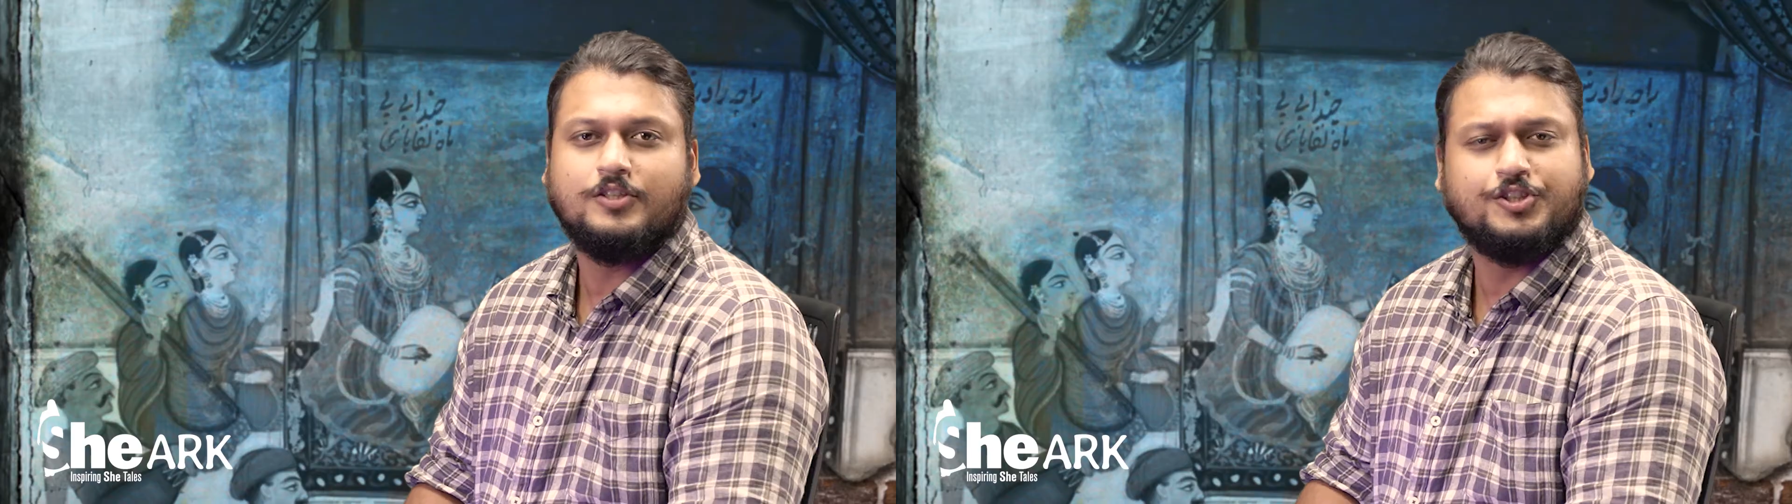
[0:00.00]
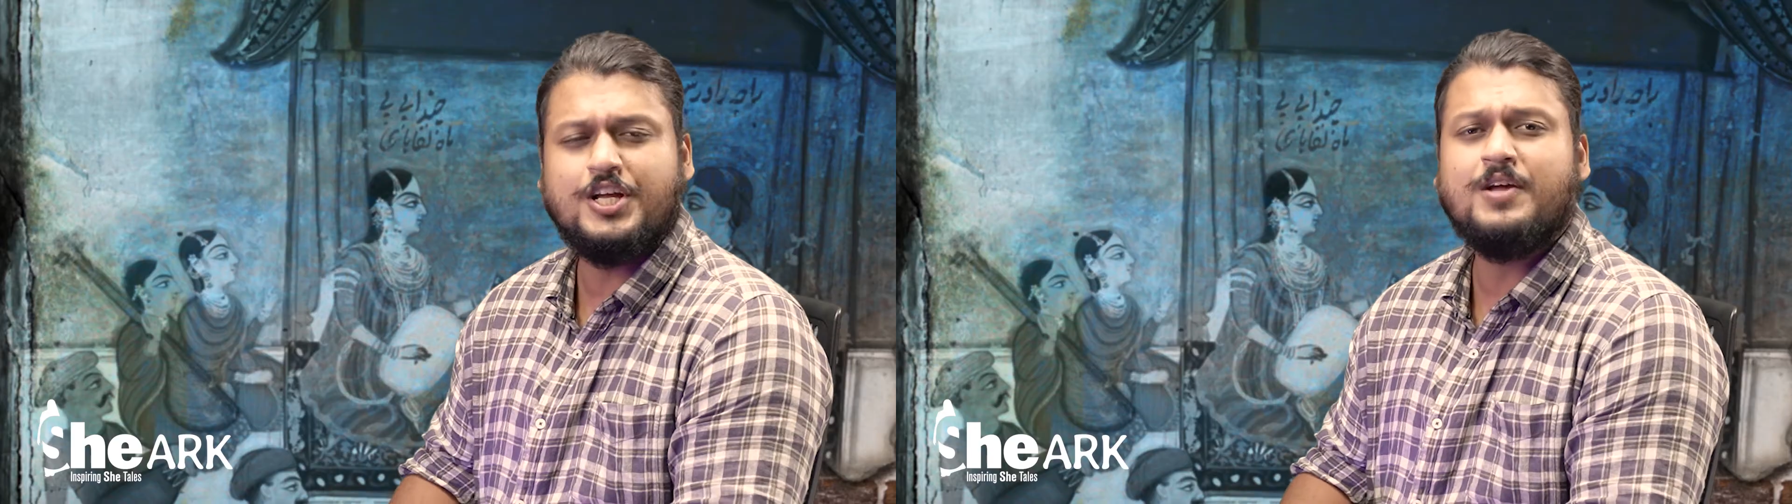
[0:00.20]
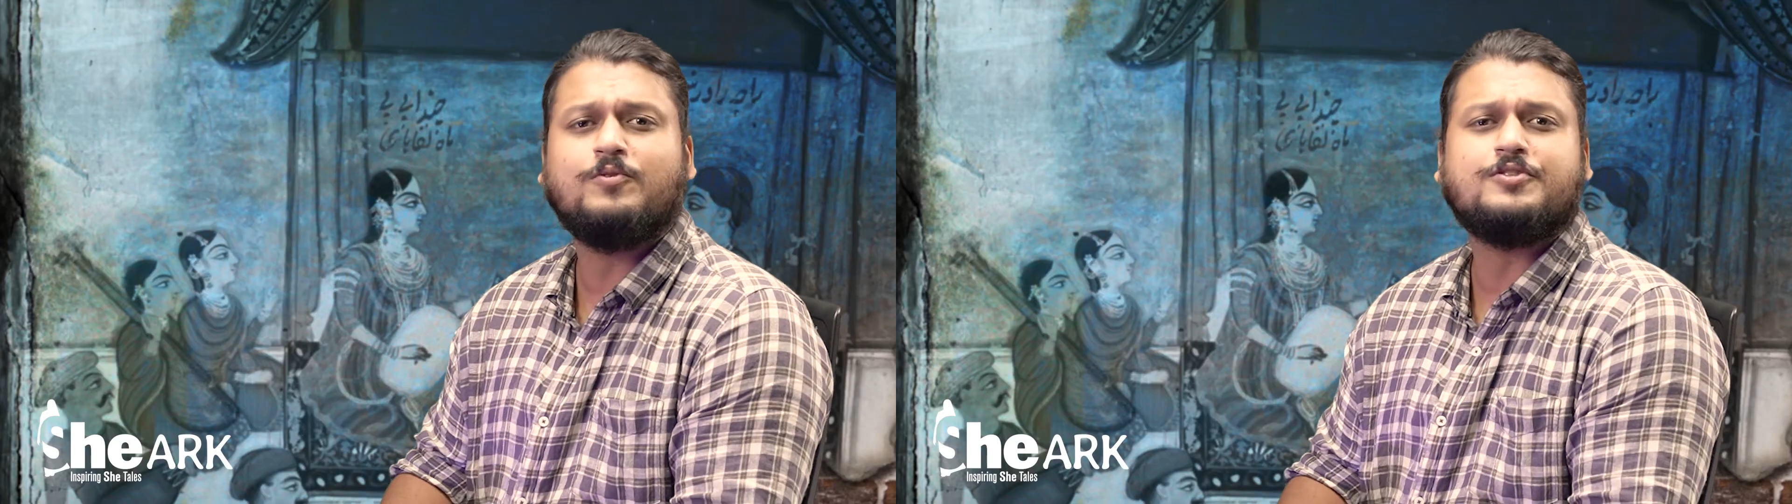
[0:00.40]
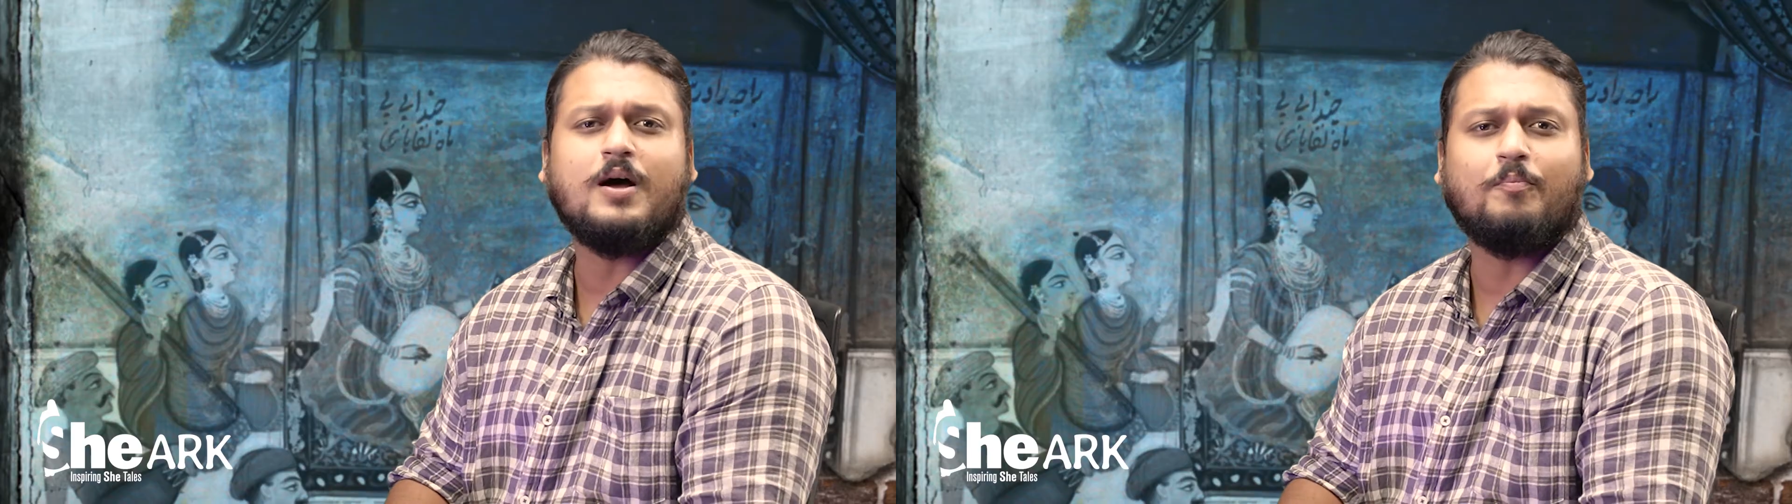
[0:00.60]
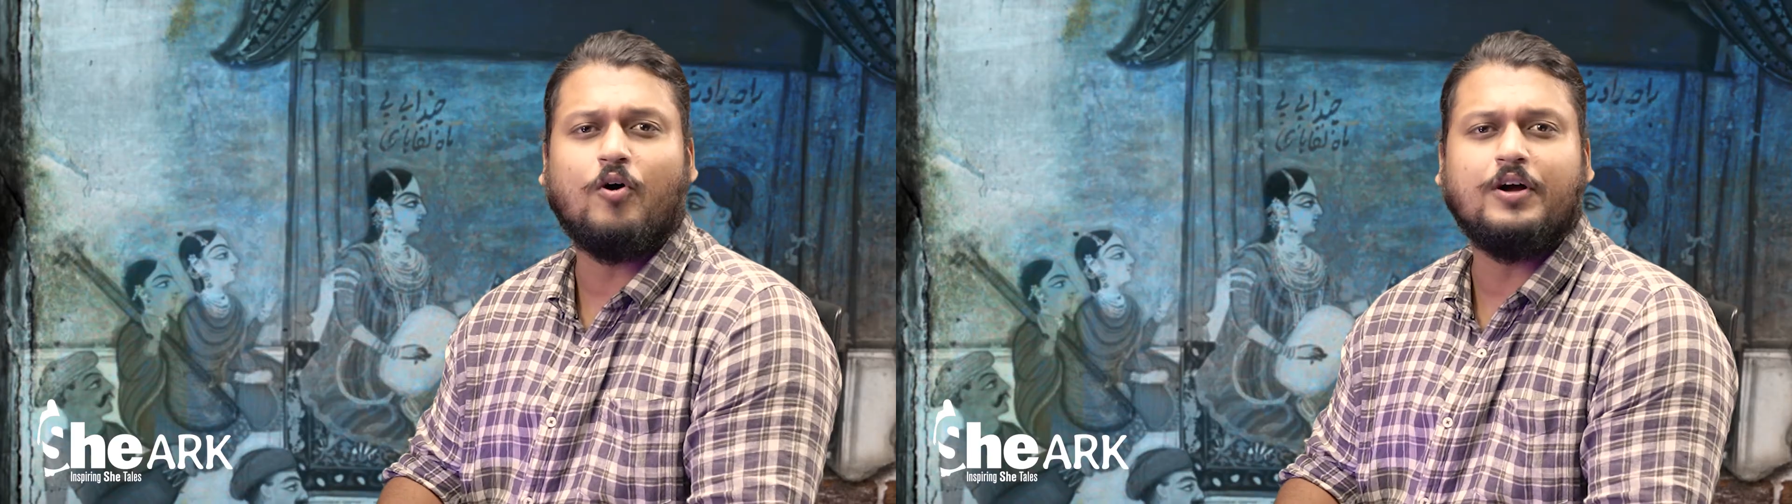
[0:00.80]
She was
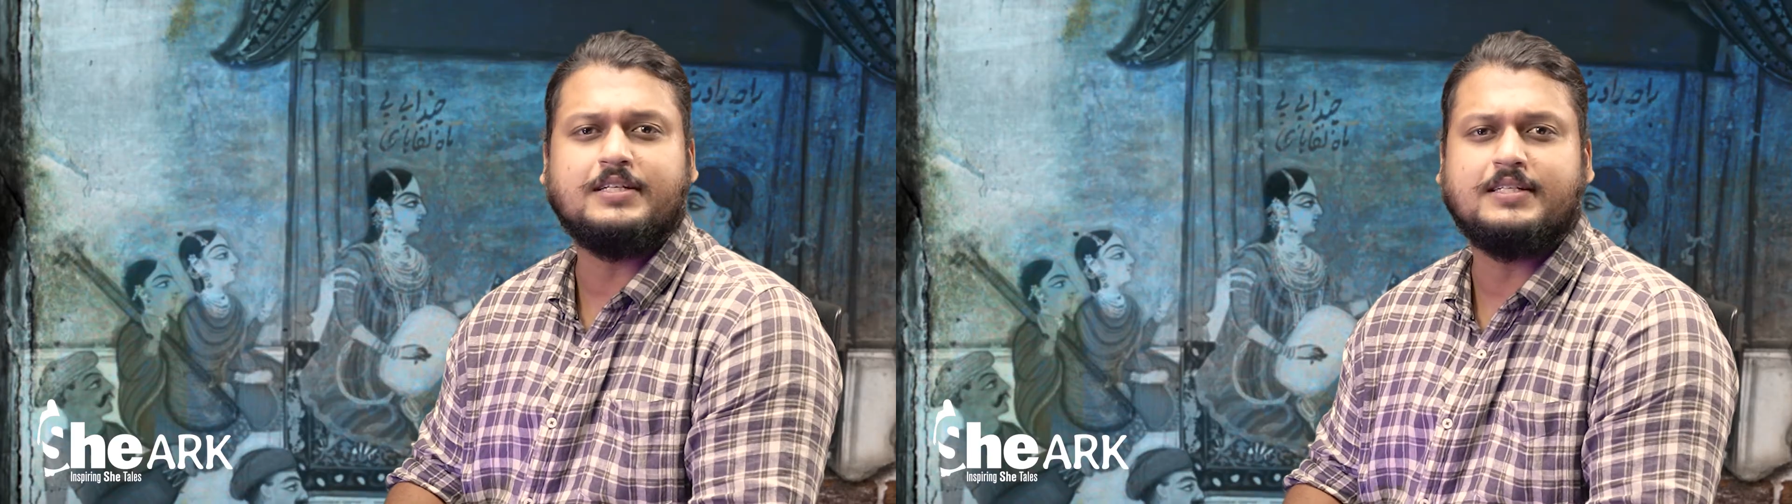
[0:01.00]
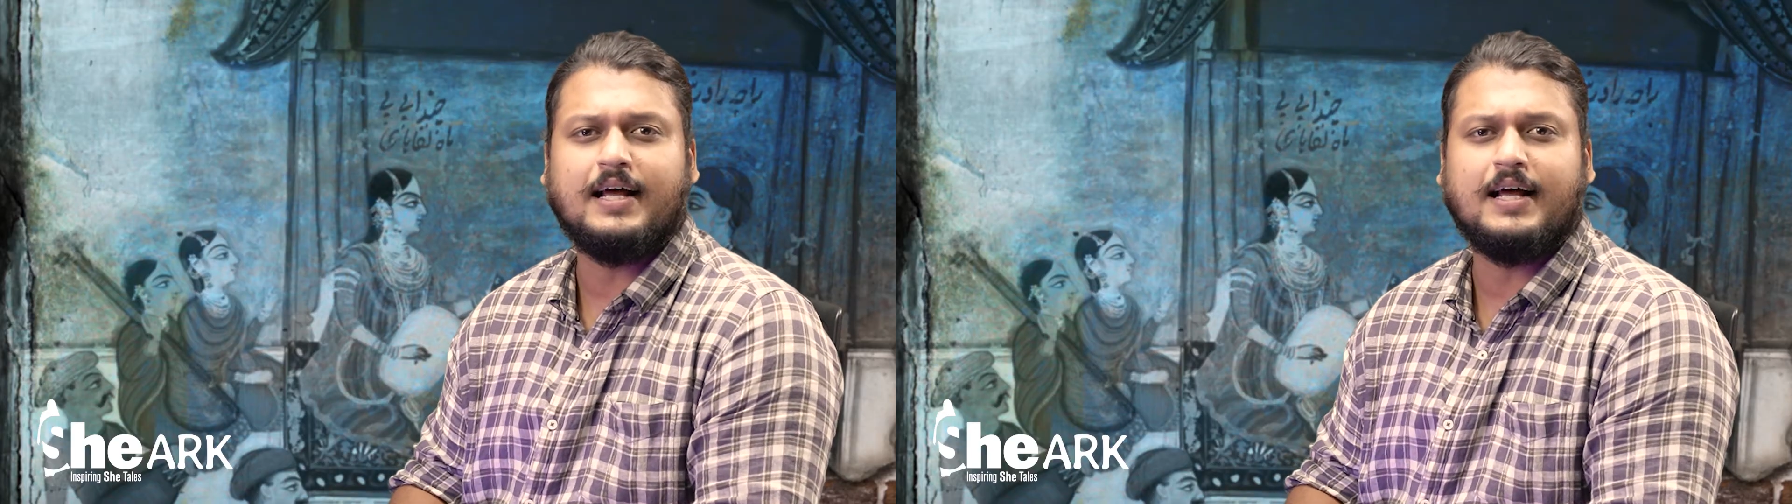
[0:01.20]
appointed